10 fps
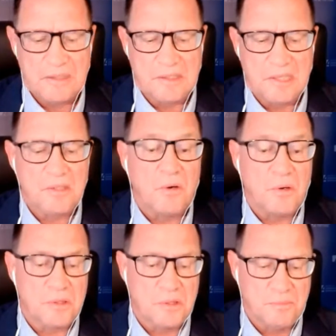This
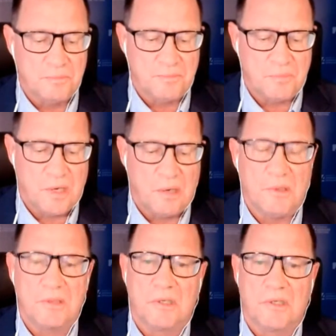autumn,
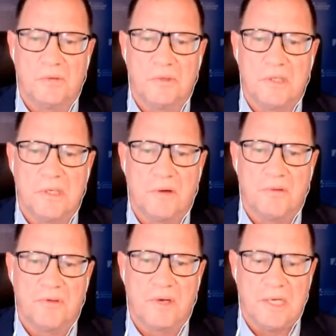our security
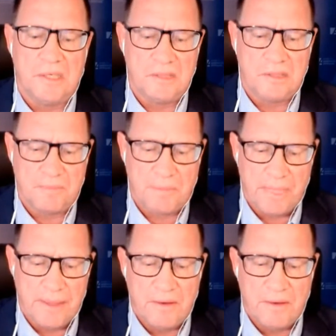conference